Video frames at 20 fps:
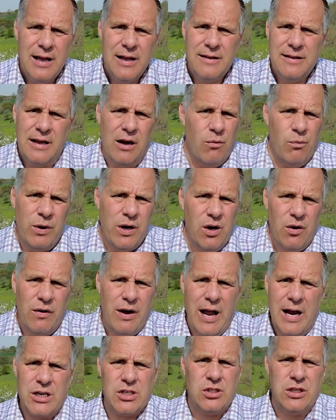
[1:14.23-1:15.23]
that we don't
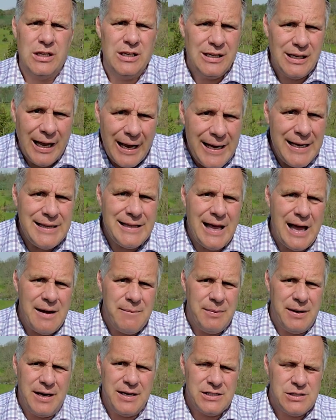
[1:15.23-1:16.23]
actually like that
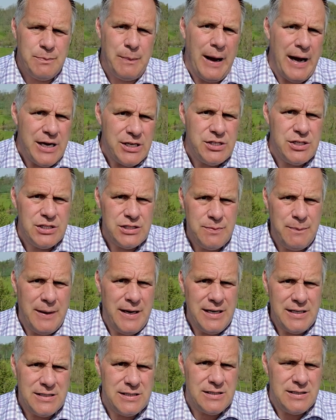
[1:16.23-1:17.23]
because patience
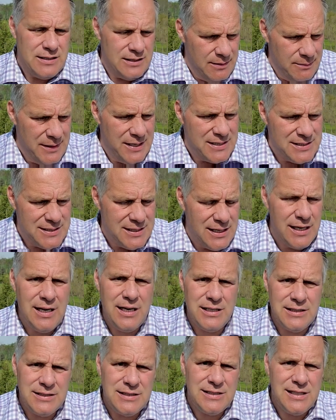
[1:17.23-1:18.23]
means to be
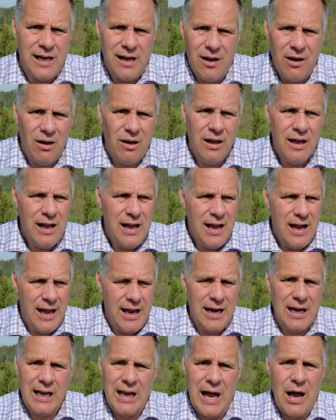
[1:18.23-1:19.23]
sitting still
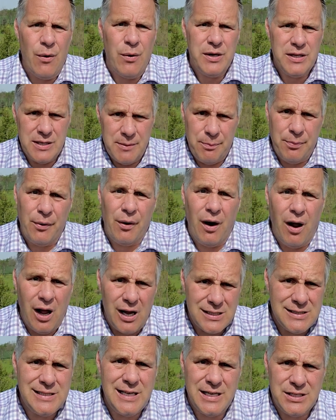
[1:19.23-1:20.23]
and allowing the
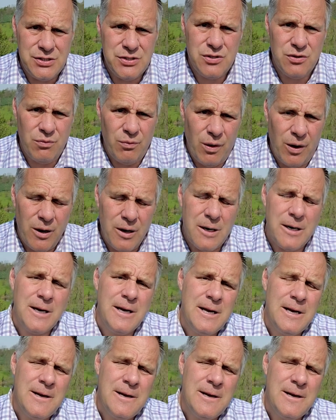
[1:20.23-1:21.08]
process to work.